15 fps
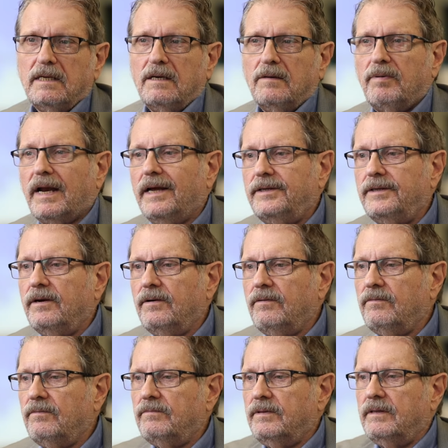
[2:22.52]
But I
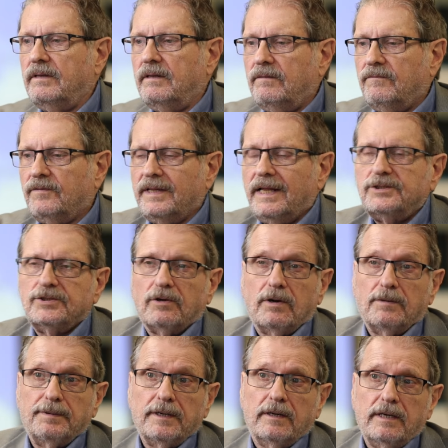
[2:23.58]
know for that
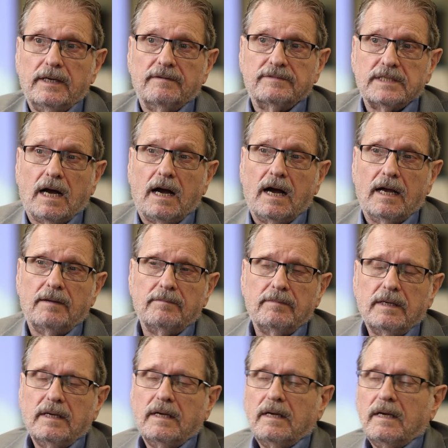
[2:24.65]
short period of time
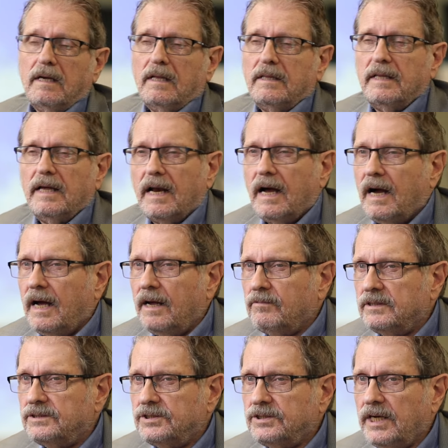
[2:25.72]
that I
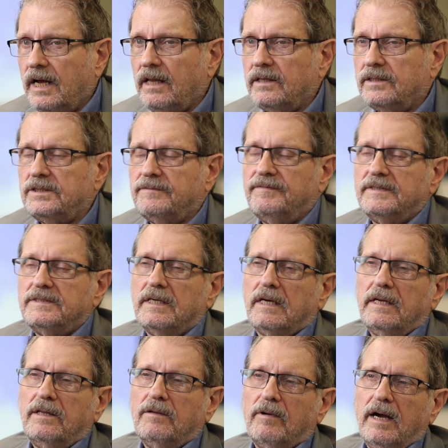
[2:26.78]
was challenged
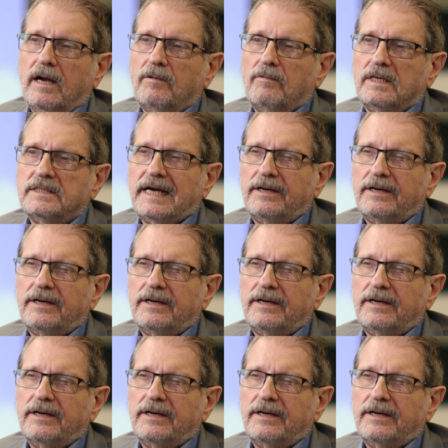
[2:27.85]
physically the way I was.